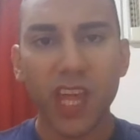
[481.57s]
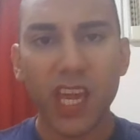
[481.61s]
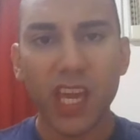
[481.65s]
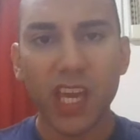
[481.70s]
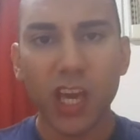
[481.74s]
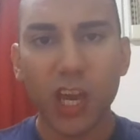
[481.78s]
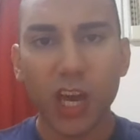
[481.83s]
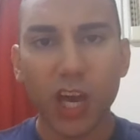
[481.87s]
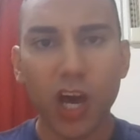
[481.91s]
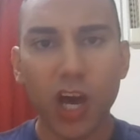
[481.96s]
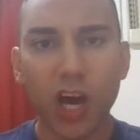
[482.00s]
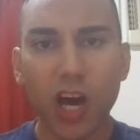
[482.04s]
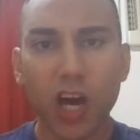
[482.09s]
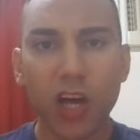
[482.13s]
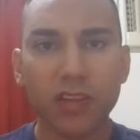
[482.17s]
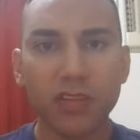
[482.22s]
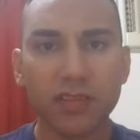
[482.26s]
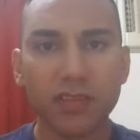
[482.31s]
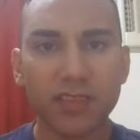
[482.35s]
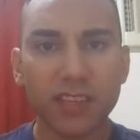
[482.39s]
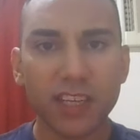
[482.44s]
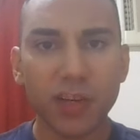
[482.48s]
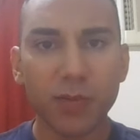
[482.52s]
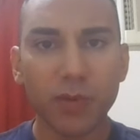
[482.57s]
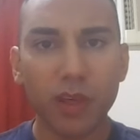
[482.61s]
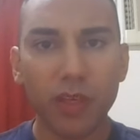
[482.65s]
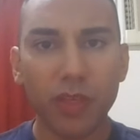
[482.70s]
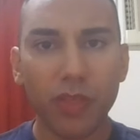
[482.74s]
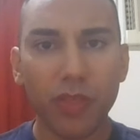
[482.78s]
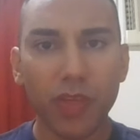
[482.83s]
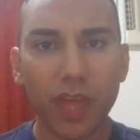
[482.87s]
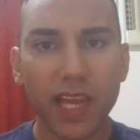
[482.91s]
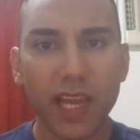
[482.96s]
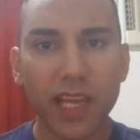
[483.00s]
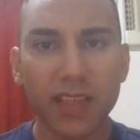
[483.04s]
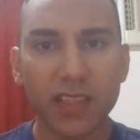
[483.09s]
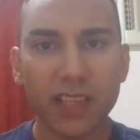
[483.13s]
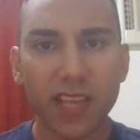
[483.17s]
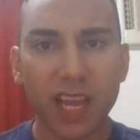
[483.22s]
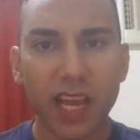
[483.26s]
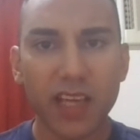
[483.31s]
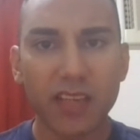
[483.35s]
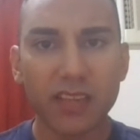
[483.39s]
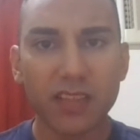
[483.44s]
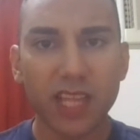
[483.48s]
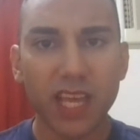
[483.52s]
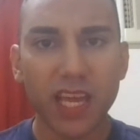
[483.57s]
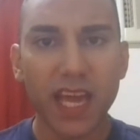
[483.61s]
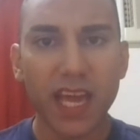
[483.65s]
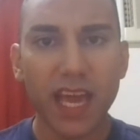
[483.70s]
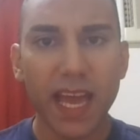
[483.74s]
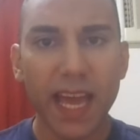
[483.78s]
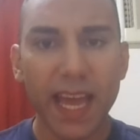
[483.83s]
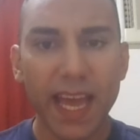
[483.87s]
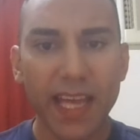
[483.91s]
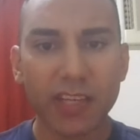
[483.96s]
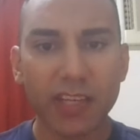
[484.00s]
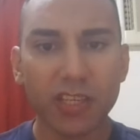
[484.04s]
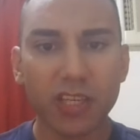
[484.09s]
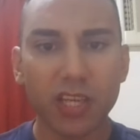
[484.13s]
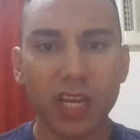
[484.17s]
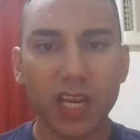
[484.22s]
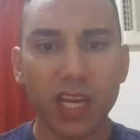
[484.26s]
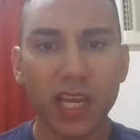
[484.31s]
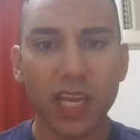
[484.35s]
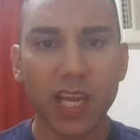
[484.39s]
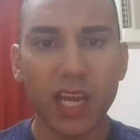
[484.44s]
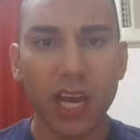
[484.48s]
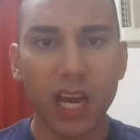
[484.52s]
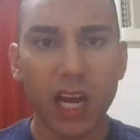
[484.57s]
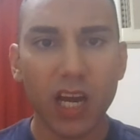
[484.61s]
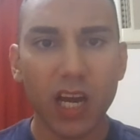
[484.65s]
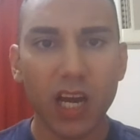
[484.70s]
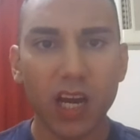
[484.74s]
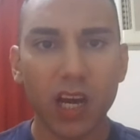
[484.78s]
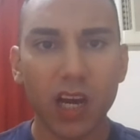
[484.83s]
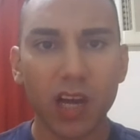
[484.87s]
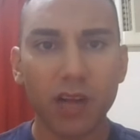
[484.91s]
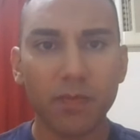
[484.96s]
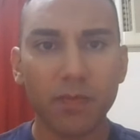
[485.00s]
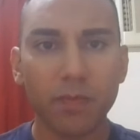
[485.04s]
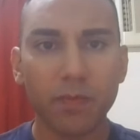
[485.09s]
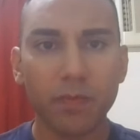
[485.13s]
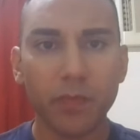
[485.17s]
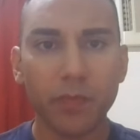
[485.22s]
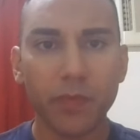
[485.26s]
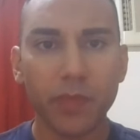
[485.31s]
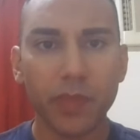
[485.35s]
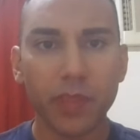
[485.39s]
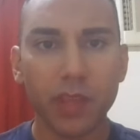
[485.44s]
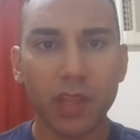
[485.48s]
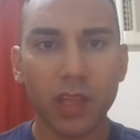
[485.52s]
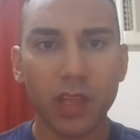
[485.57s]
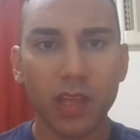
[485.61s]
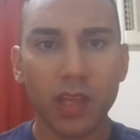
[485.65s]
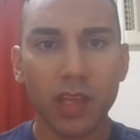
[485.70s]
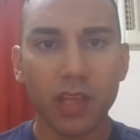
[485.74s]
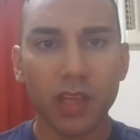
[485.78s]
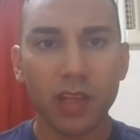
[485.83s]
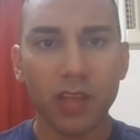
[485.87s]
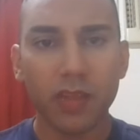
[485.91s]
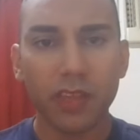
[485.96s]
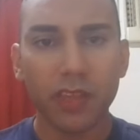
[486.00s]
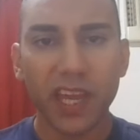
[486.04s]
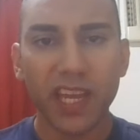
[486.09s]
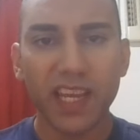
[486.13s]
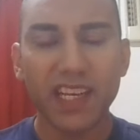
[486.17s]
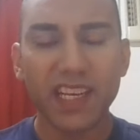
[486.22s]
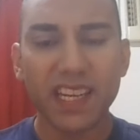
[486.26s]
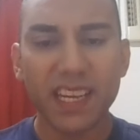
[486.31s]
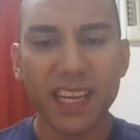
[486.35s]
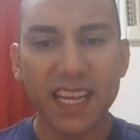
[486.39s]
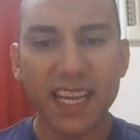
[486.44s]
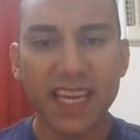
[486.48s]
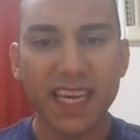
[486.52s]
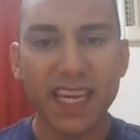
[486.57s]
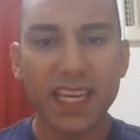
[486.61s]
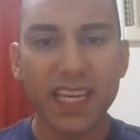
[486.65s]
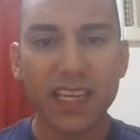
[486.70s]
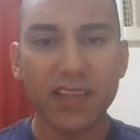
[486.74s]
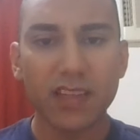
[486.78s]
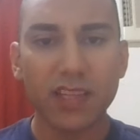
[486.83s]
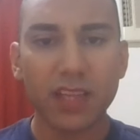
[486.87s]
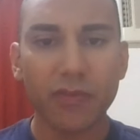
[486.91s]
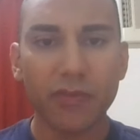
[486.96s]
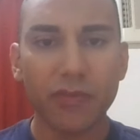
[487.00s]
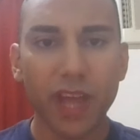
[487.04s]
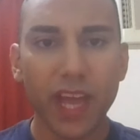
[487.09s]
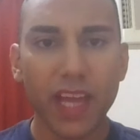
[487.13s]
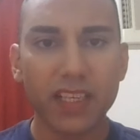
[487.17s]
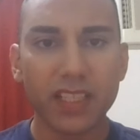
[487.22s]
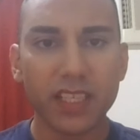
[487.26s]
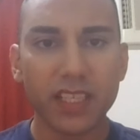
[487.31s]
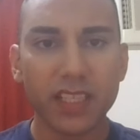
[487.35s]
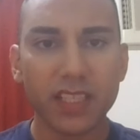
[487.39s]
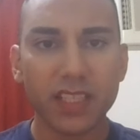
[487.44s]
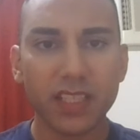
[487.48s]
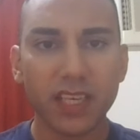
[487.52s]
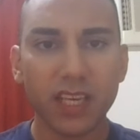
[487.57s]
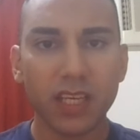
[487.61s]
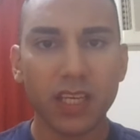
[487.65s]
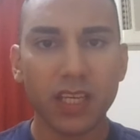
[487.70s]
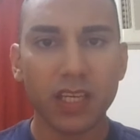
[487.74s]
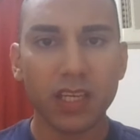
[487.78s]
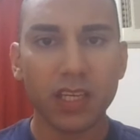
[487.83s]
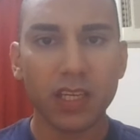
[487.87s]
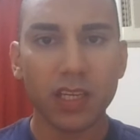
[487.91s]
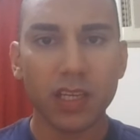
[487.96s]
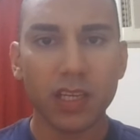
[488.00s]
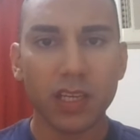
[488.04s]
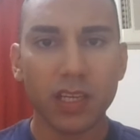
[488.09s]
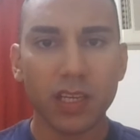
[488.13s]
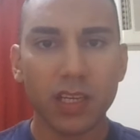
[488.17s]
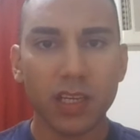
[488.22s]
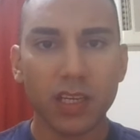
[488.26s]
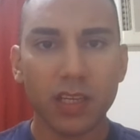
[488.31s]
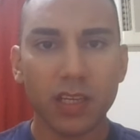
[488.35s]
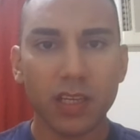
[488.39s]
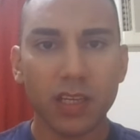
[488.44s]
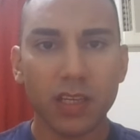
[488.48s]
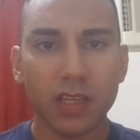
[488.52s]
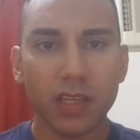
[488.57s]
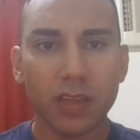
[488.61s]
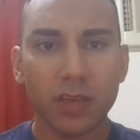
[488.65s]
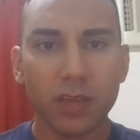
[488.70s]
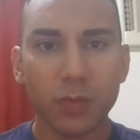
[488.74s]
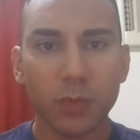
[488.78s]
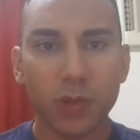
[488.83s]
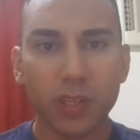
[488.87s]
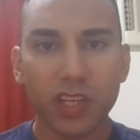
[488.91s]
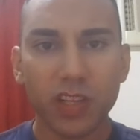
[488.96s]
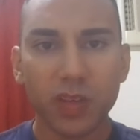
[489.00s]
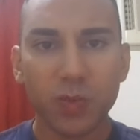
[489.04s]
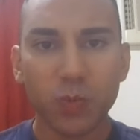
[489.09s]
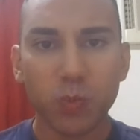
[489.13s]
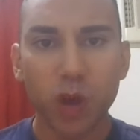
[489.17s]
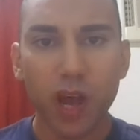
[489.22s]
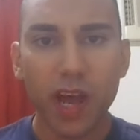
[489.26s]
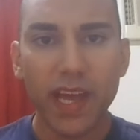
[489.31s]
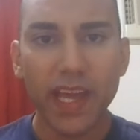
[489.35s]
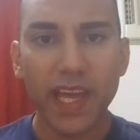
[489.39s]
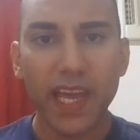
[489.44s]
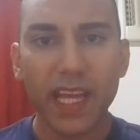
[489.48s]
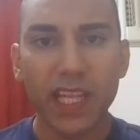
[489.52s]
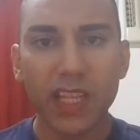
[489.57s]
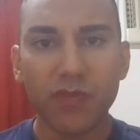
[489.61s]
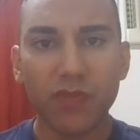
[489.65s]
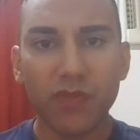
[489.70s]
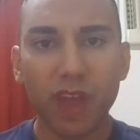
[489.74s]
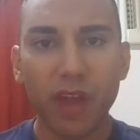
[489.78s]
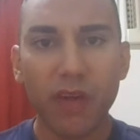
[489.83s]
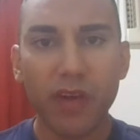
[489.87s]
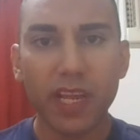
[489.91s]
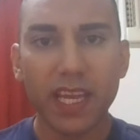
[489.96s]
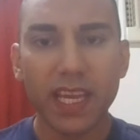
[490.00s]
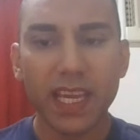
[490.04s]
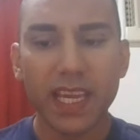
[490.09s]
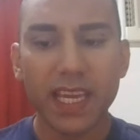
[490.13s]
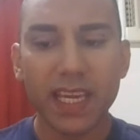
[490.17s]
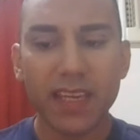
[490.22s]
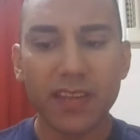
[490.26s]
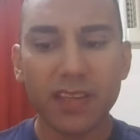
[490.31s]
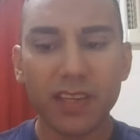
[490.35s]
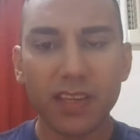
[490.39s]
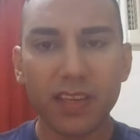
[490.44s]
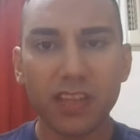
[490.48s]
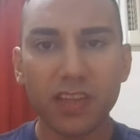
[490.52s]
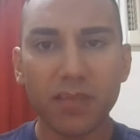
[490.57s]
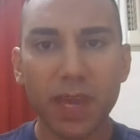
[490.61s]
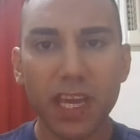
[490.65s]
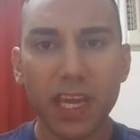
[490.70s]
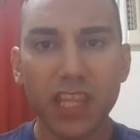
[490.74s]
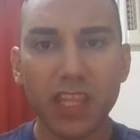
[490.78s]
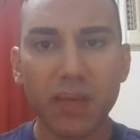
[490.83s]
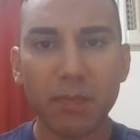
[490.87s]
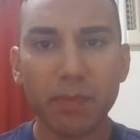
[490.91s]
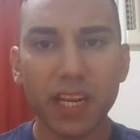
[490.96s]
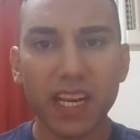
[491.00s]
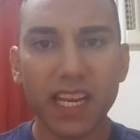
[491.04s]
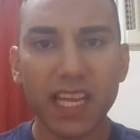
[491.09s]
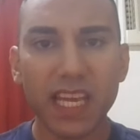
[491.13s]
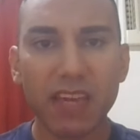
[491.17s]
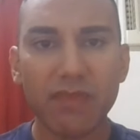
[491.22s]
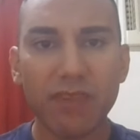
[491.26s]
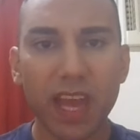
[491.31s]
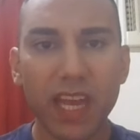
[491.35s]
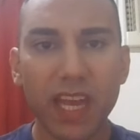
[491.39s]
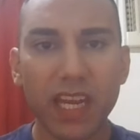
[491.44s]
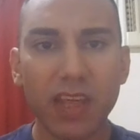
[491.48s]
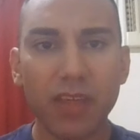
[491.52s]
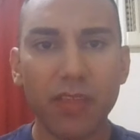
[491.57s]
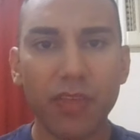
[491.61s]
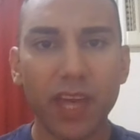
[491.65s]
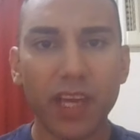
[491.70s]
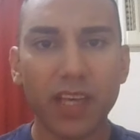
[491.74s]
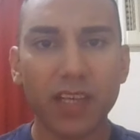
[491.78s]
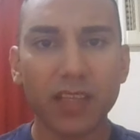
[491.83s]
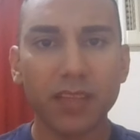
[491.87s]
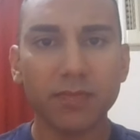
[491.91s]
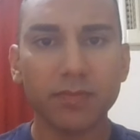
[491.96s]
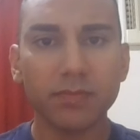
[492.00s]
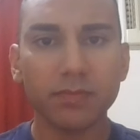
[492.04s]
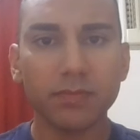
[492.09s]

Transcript: they can't deal with things as they actually are. They need the fantasy, which is why it's very easy to make them believe anything.